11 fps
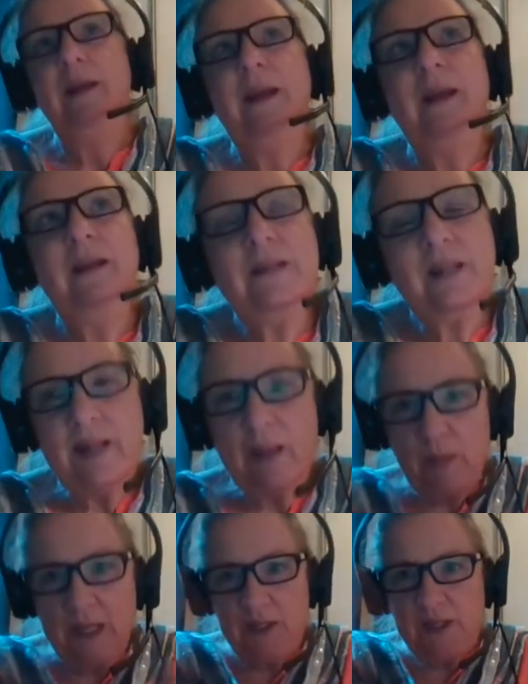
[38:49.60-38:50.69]
And so that
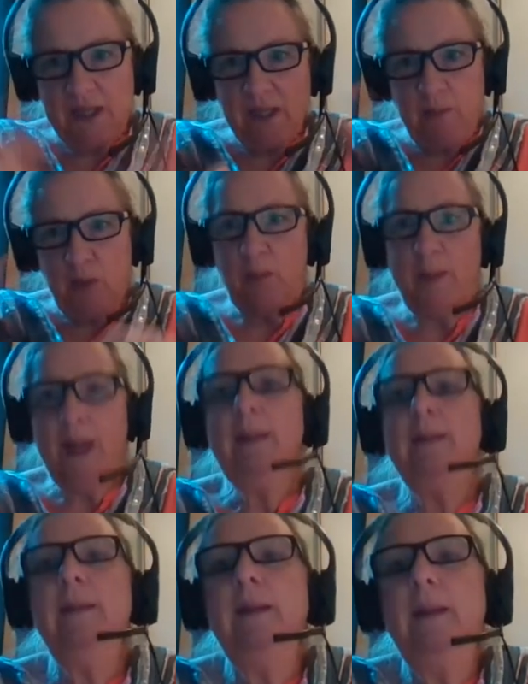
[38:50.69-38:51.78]
will let you tell them all
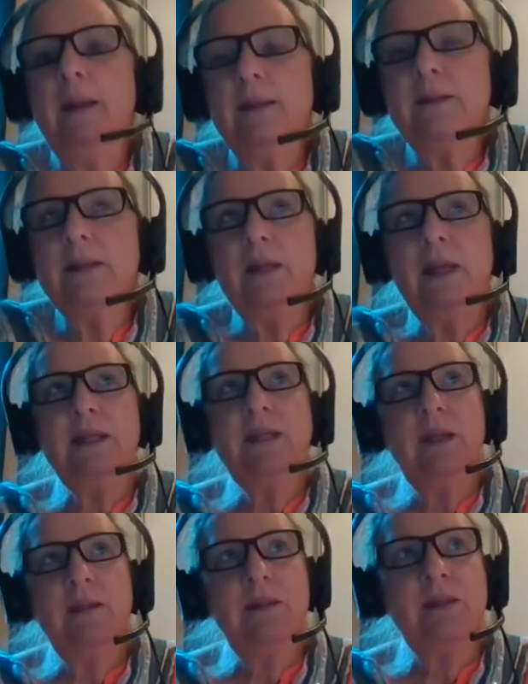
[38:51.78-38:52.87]
apart. And so that
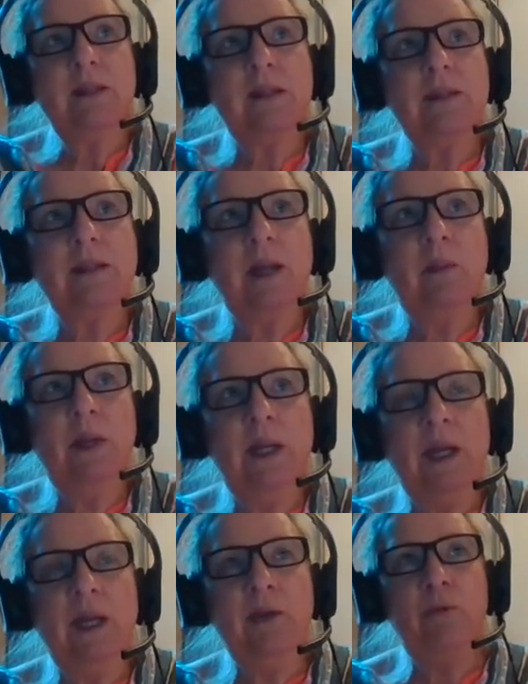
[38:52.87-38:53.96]
tells us that we
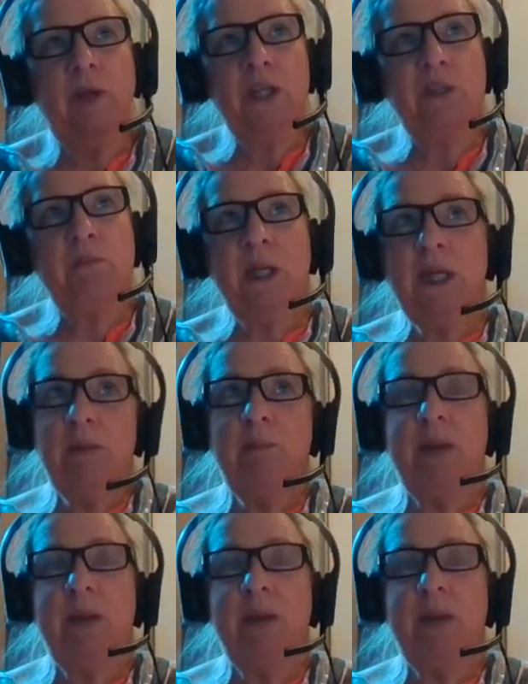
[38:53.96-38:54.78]
need for each million